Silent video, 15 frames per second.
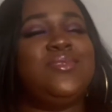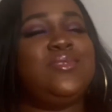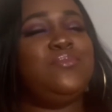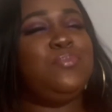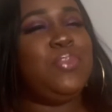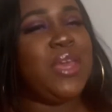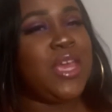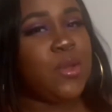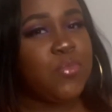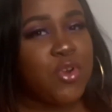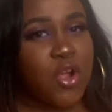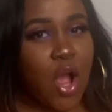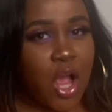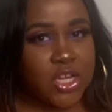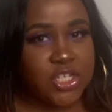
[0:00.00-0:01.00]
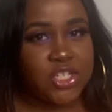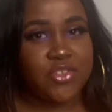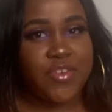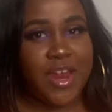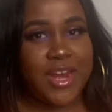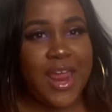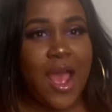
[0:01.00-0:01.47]
being precautious
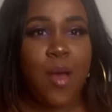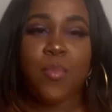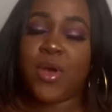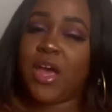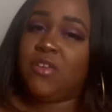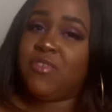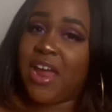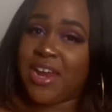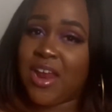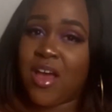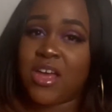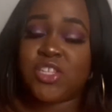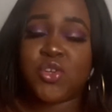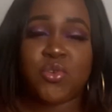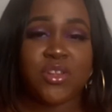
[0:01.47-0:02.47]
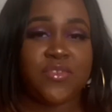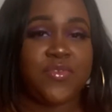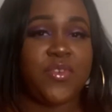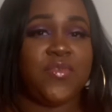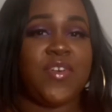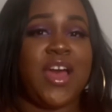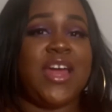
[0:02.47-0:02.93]
right now, but right now I totally feel
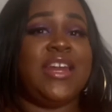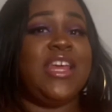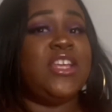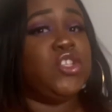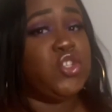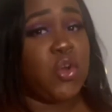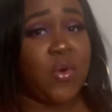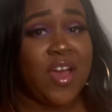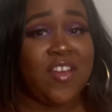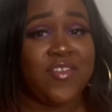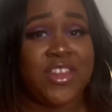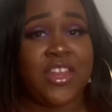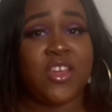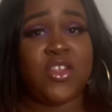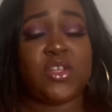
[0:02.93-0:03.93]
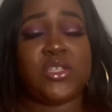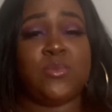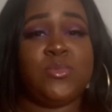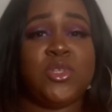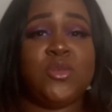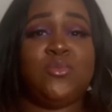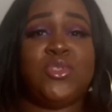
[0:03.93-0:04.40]
fine and don't have any other
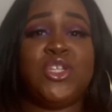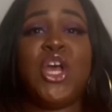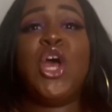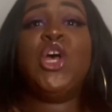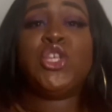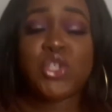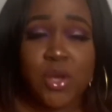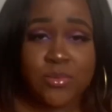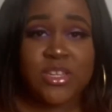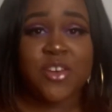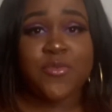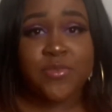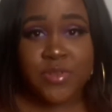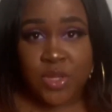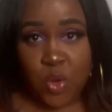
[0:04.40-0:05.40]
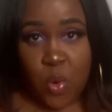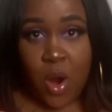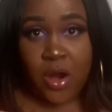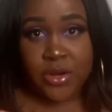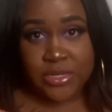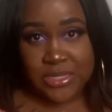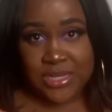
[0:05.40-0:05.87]
symptoms, so I'm definitely
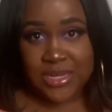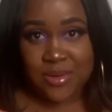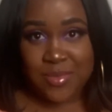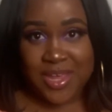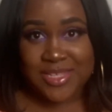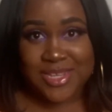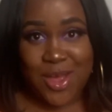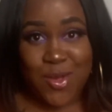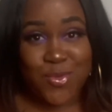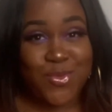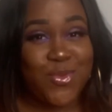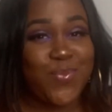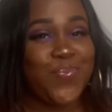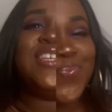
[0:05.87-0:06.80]
quarantining myself.